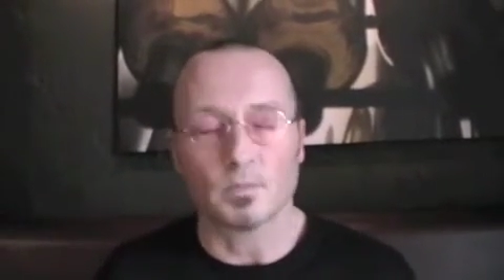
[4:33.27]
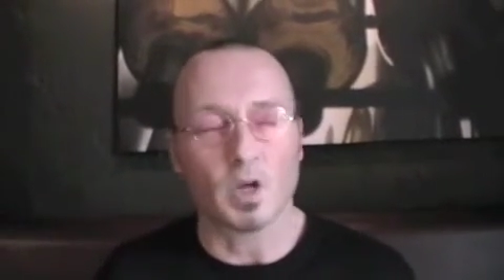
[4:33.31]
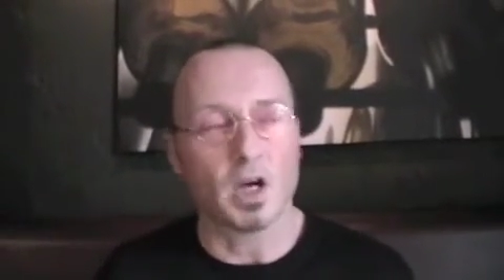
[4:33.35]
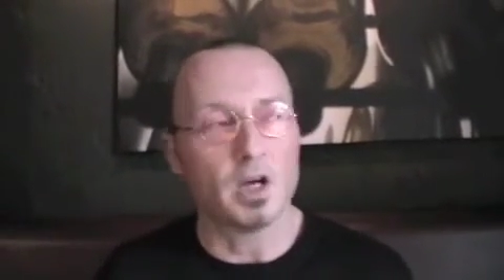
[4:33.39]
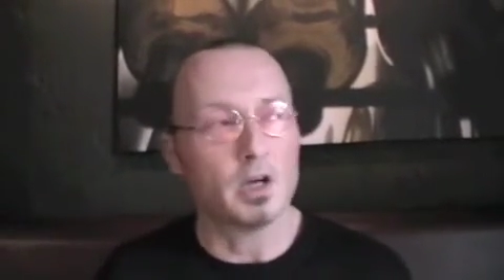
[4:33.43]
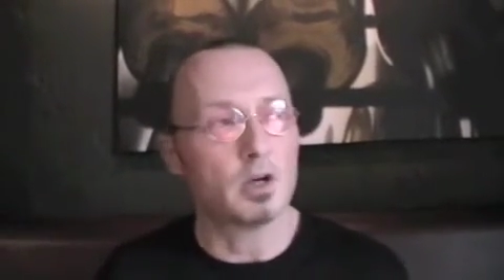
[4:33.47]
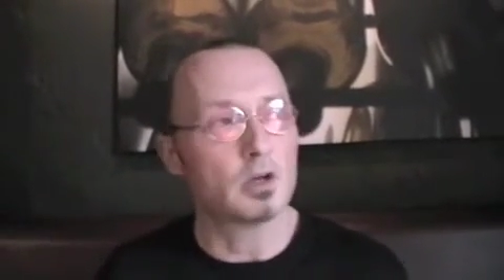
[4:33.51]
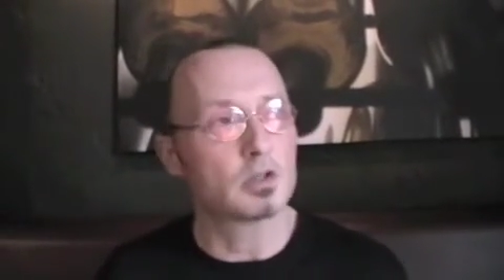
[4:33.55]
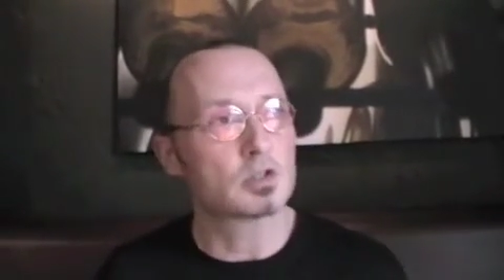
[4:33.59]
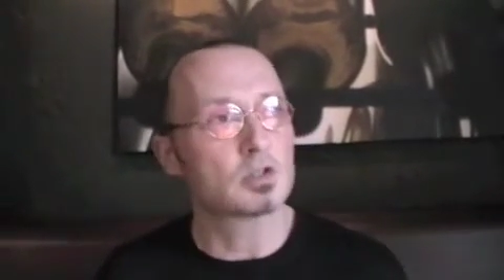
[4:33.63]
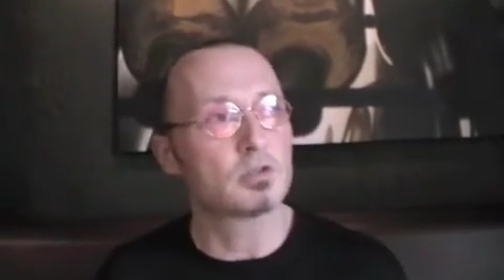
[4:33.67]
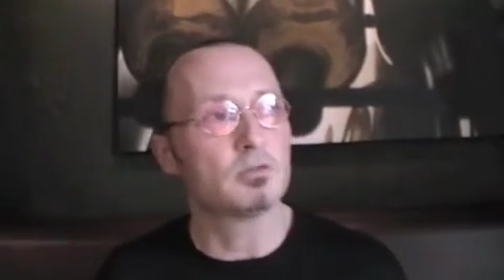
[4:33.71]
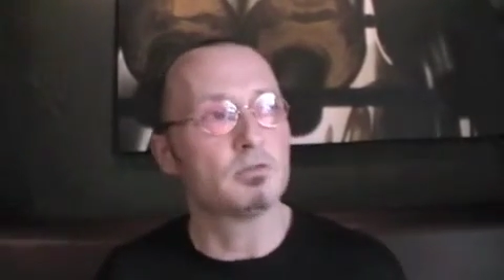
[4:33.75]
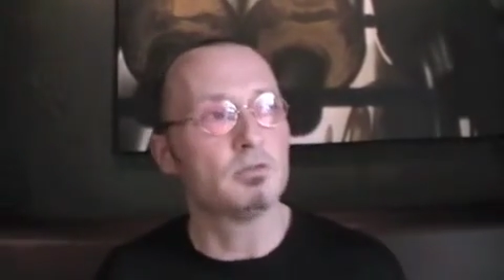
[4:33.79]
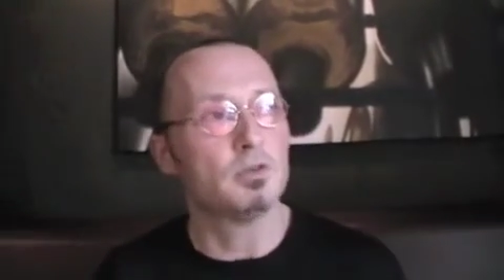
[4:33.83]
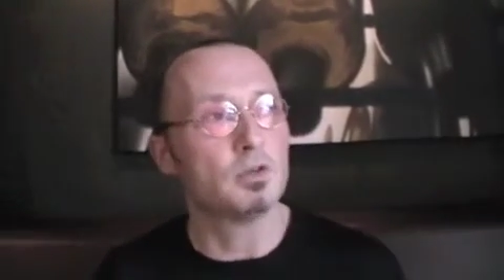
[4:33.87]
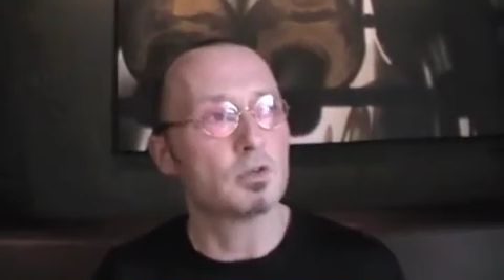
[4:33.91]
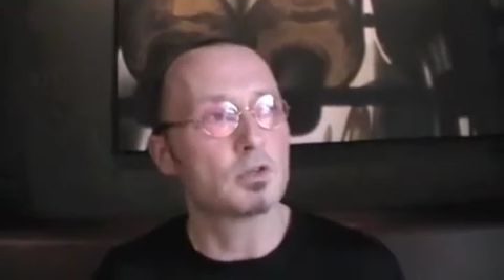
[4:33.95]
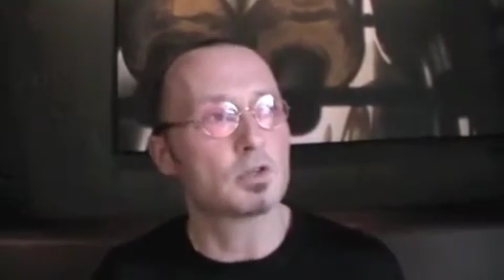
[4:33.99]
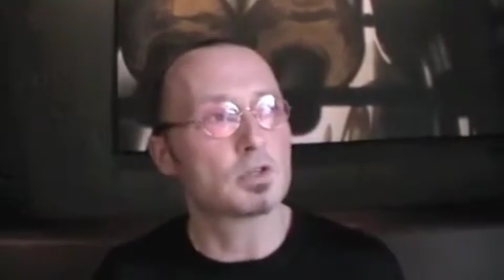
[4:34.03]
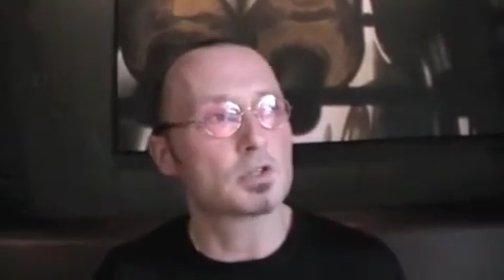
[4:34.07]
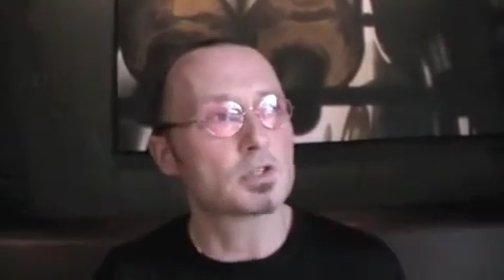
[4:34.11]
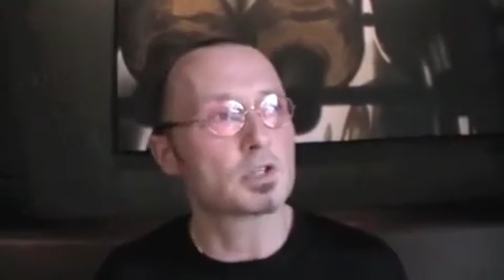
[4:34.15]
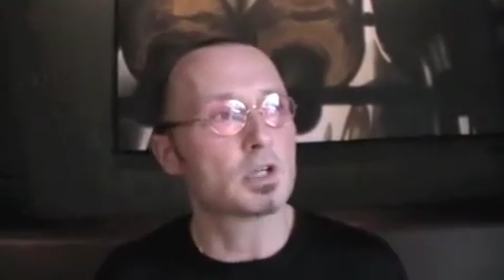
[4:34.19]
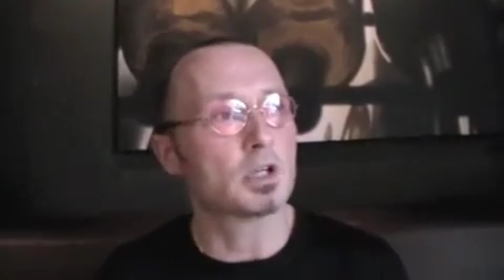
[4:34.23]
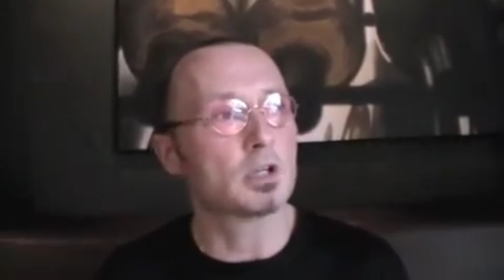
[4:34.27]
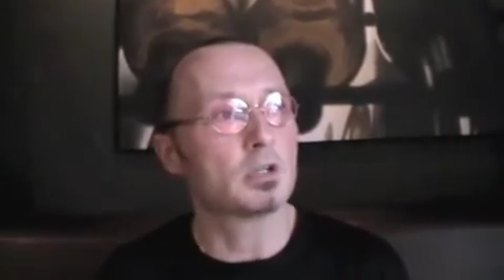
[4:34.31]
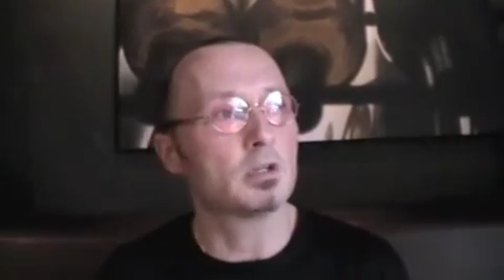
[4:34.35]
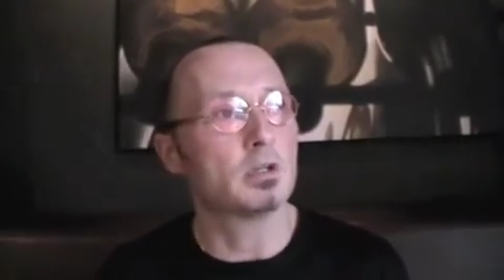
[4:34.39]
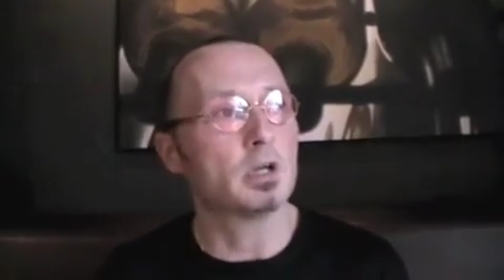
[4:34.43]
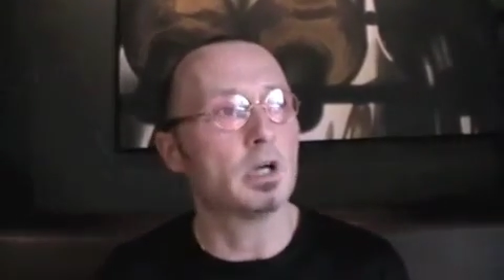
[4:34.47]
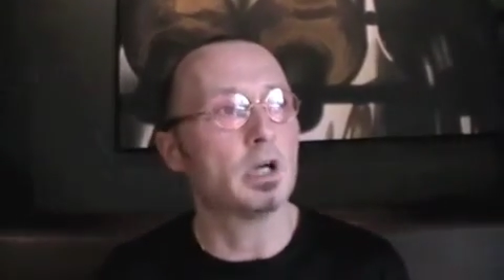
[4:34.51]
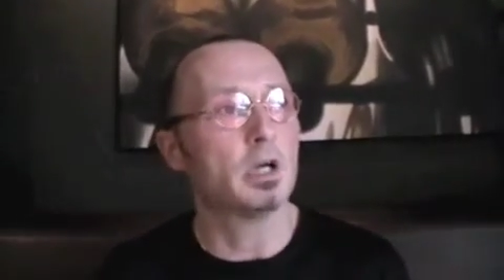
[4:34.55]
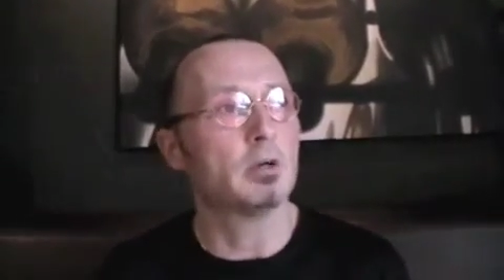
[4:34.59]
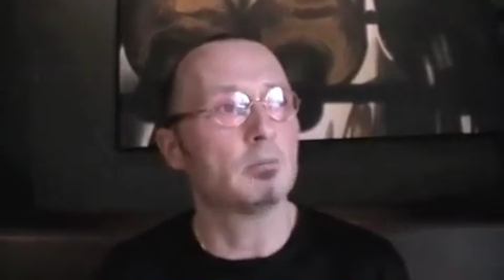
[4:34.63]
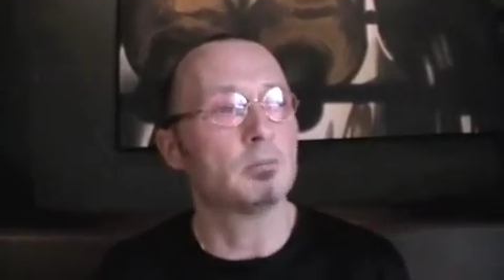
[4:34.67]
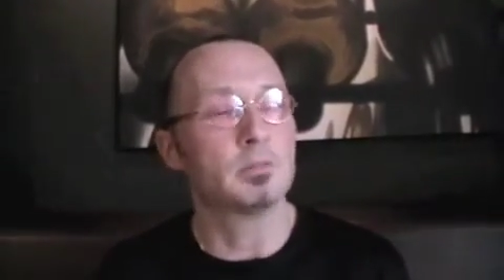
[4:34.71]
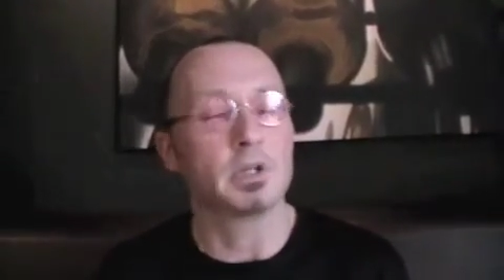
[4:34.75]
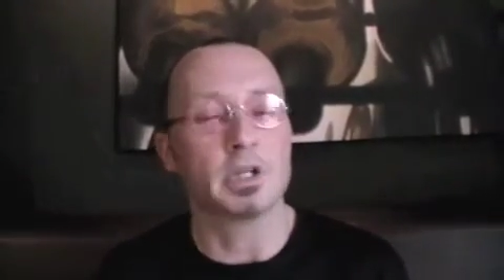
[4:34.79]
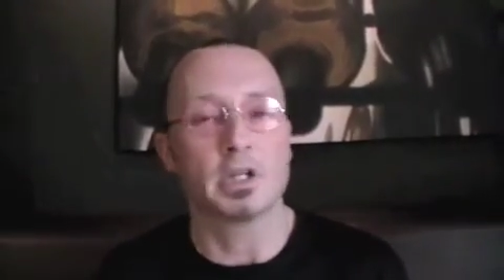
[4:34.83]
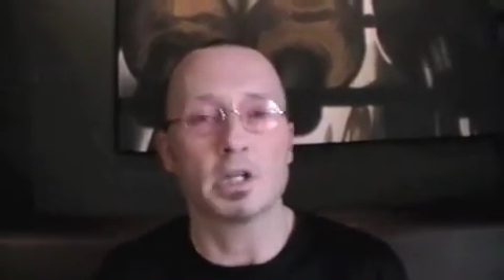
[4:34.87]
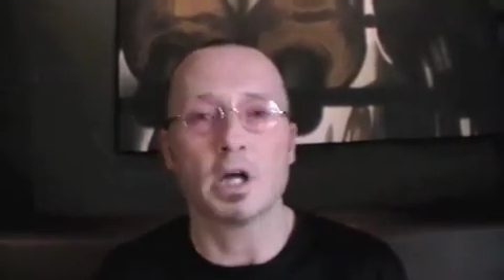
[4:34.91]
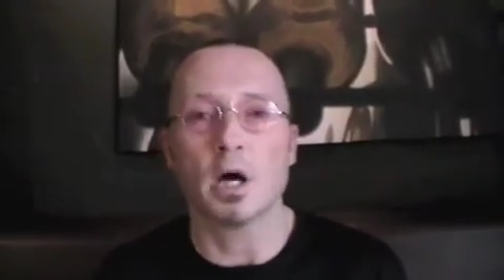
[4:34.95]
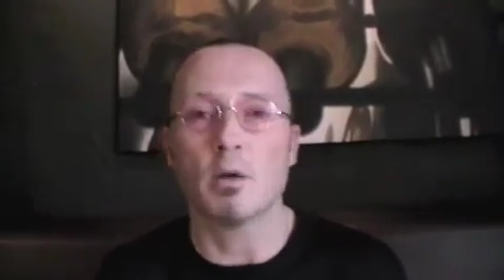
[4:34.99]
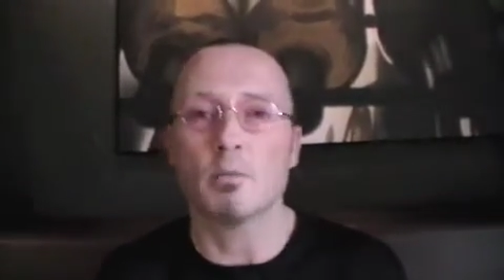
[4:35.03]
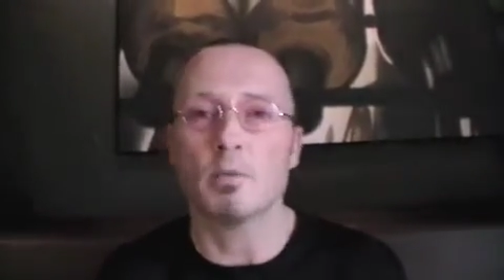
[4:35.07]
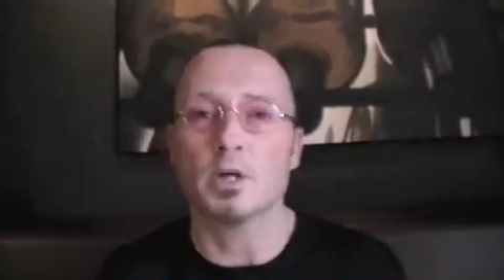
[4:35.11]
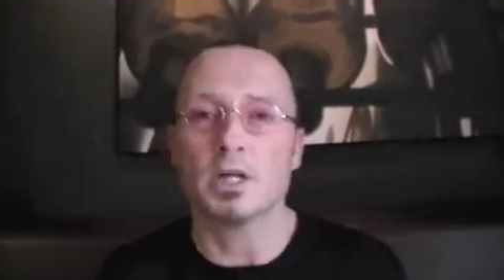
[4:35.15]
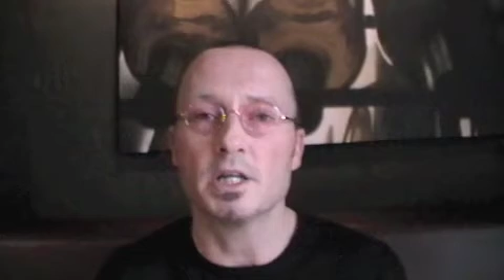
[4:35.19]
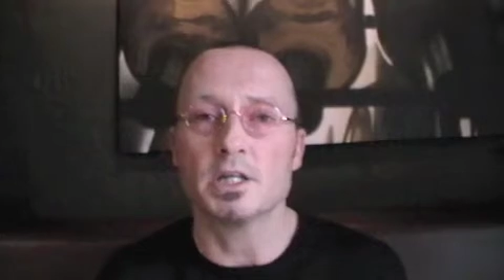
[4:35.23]
I also focus on the
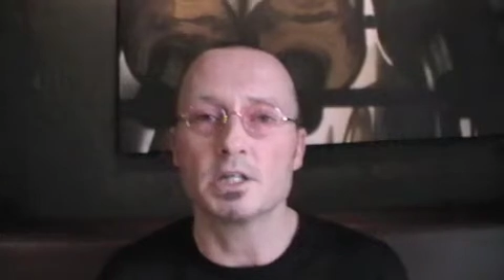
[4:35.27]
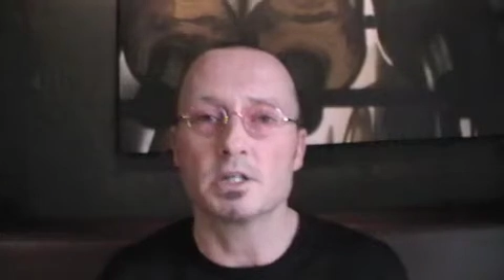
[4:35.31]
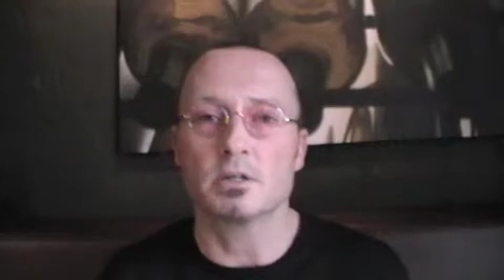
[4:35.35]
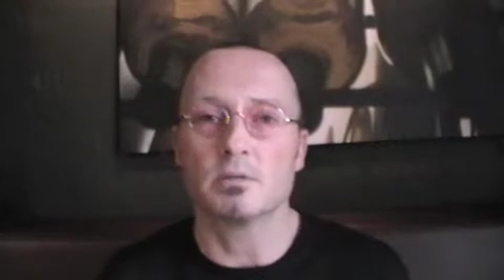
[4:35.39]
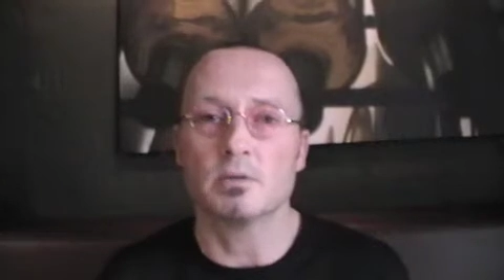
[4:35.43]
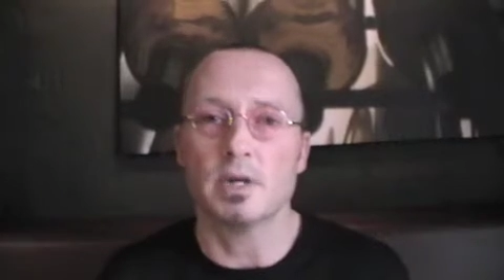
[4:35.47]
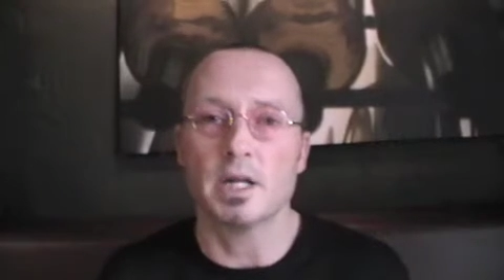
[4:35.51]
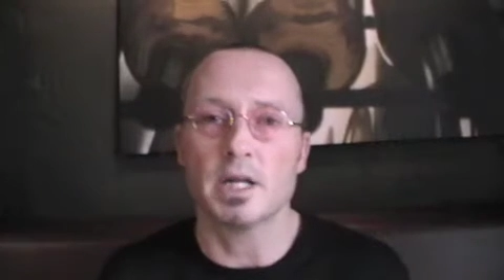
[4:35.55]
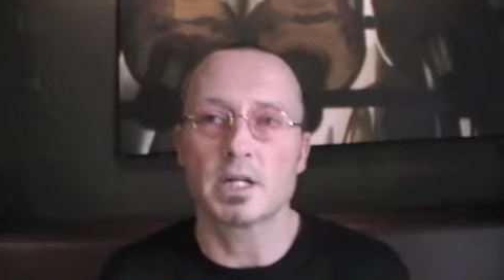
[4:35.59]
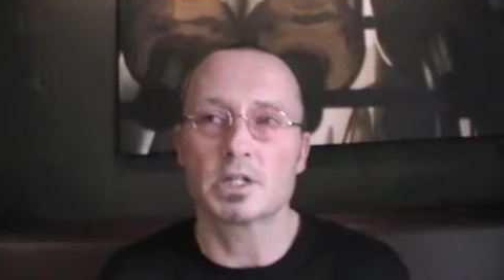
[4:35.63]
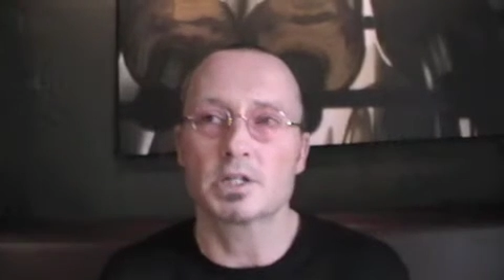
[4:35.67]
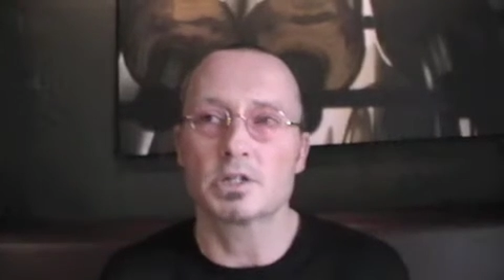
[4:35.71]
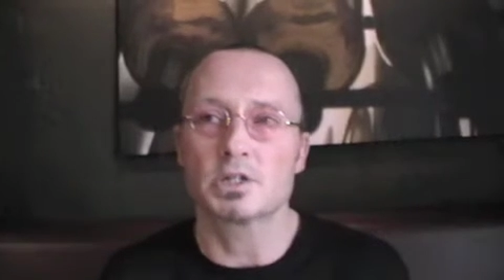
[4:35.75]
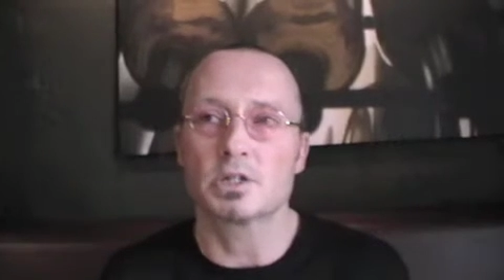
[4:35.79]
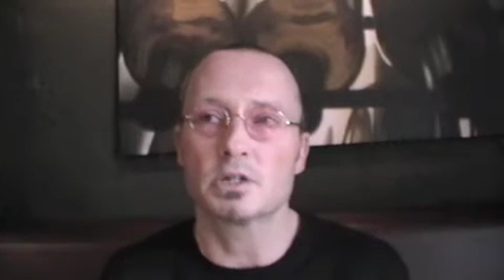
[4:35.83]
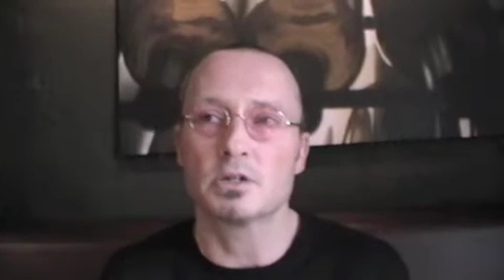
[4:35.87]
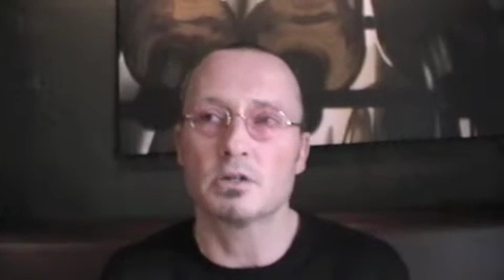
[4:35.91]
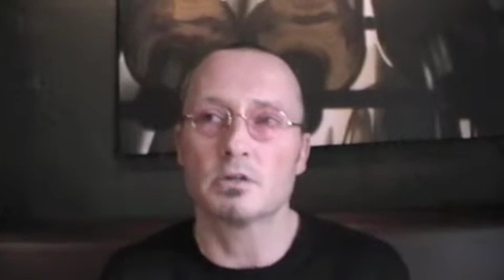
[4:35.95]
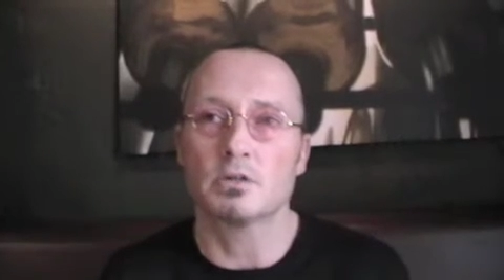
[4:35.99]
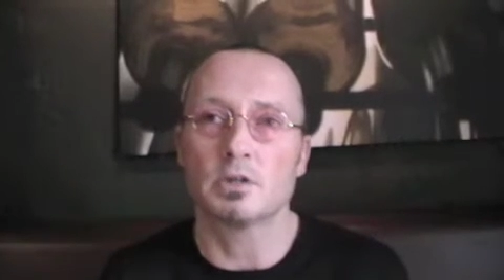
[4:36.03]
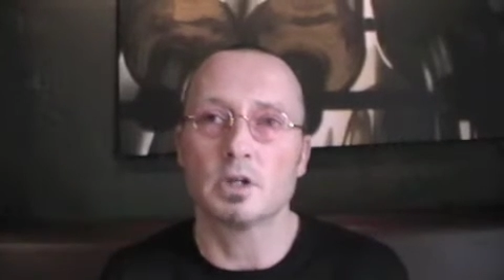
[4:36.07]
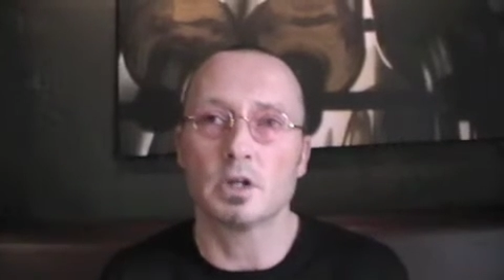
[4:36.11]
anomalies in relation to